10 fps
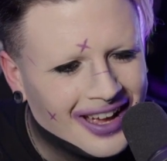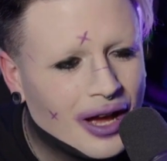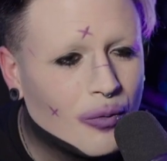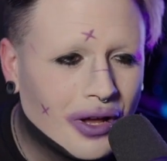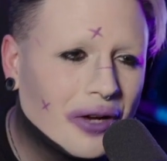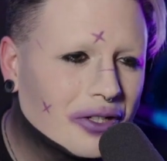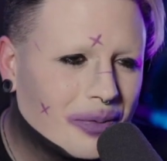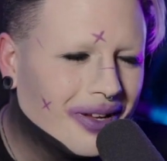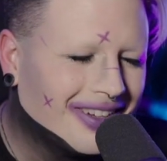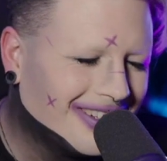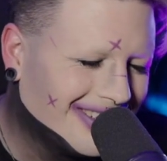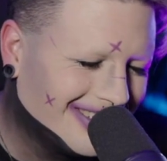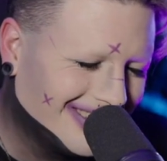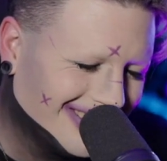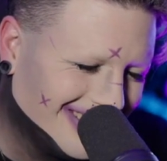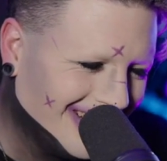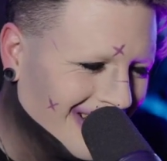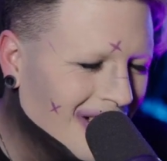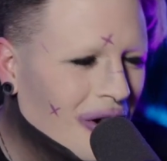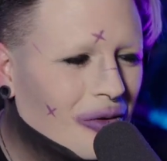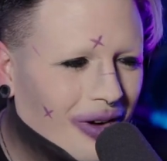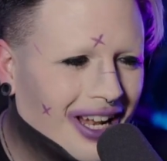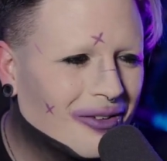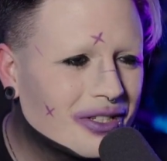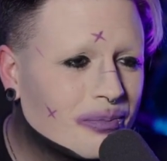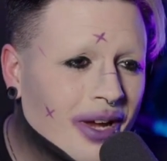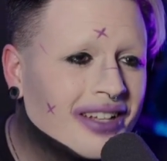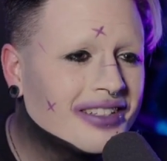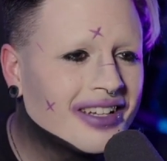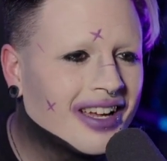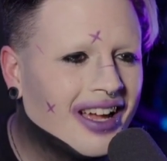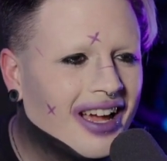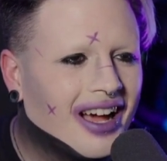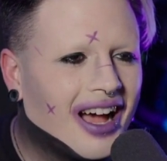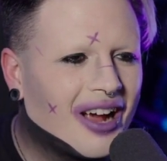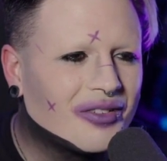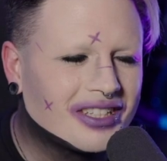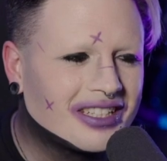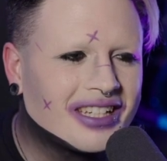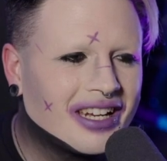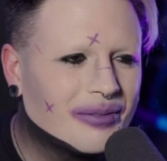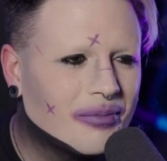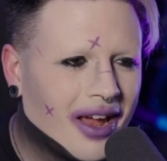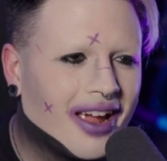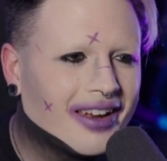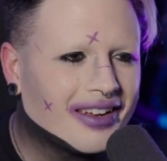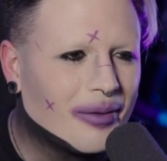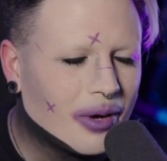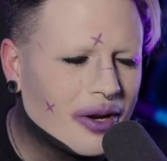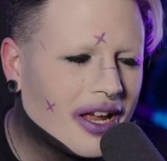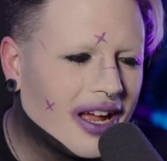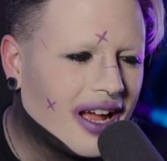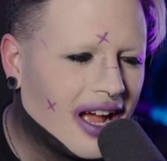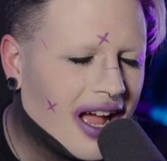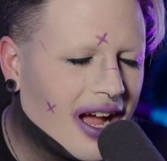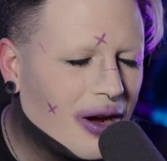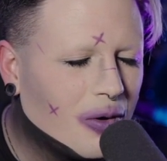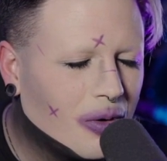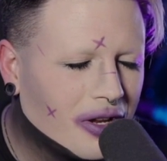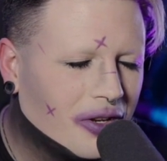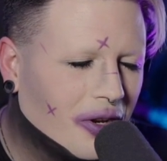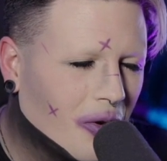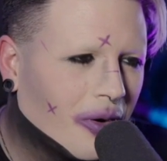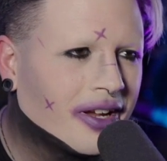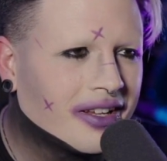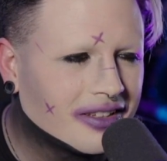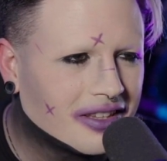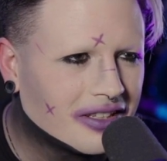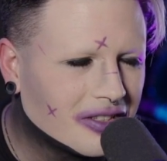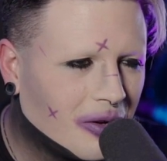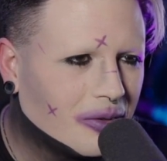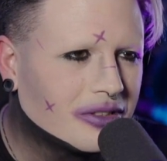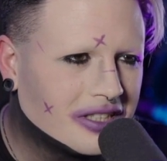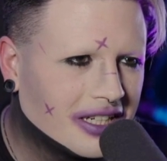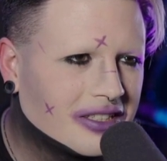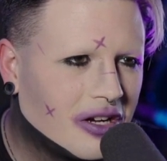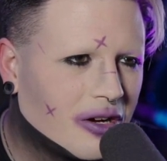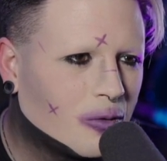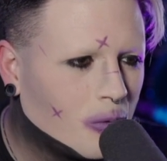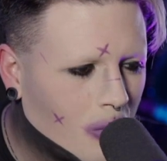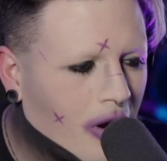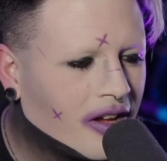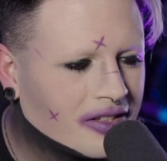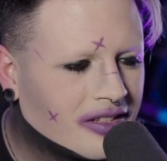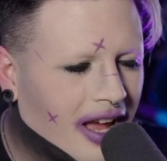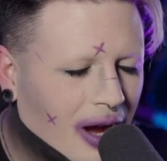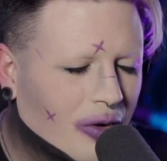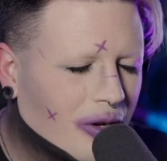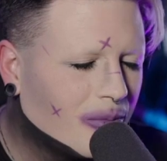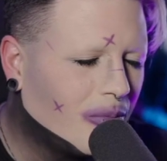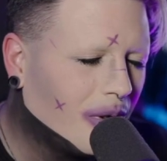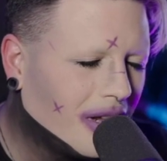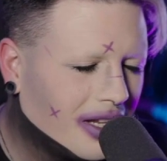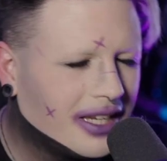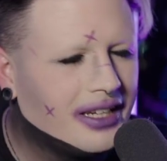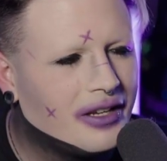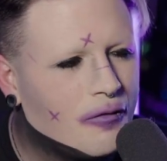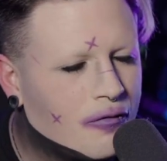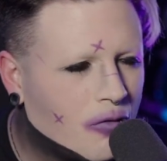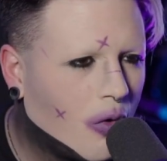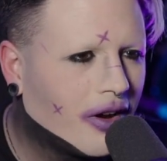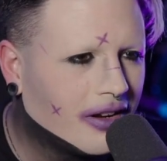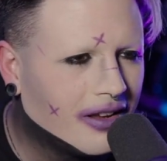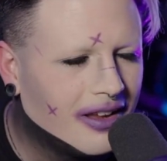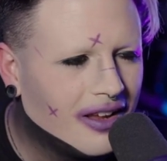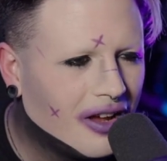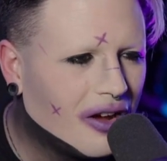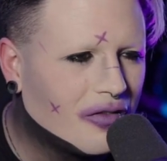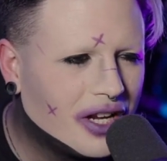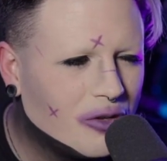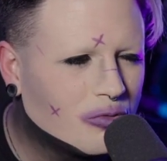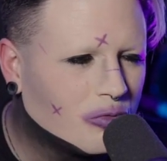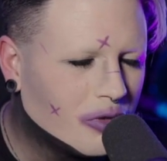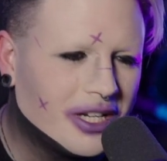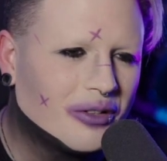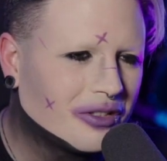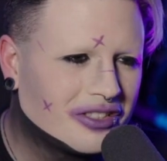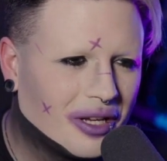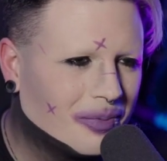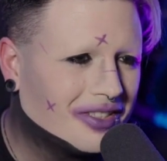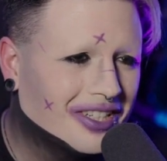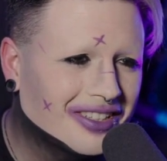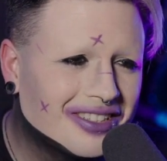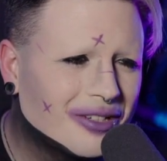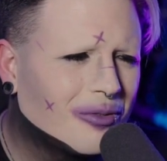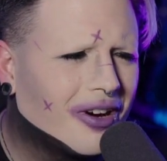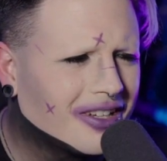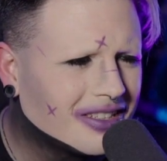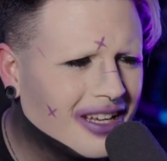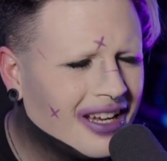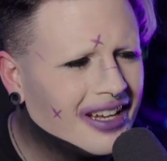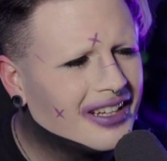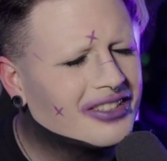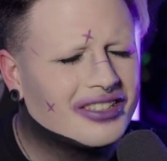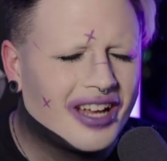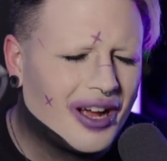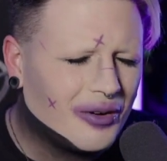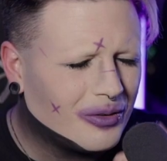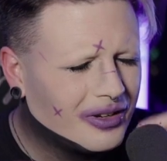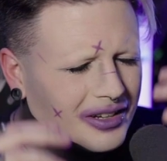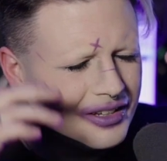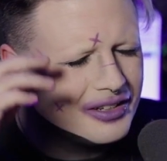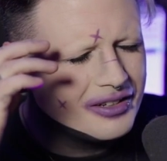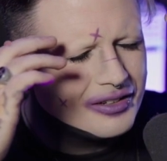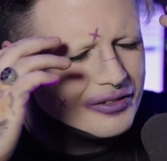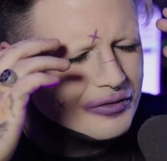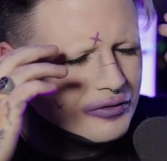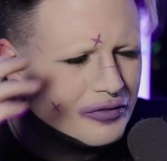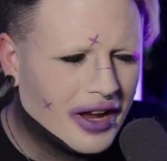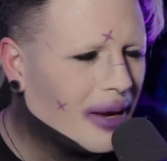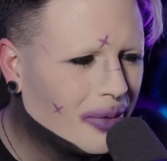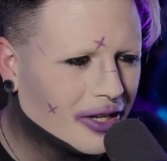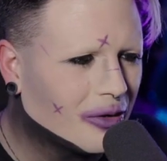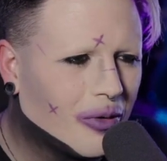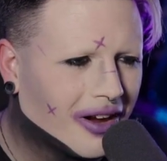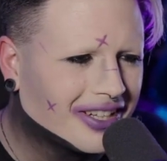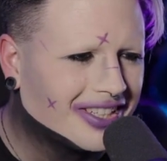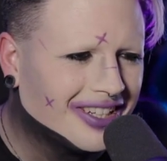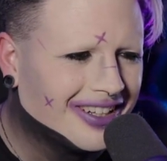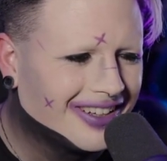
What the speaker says: And while I was painting, I was actually getting mad about how annoying this alt TikTok was, how completely void of any real substance it was, just how vapid it was.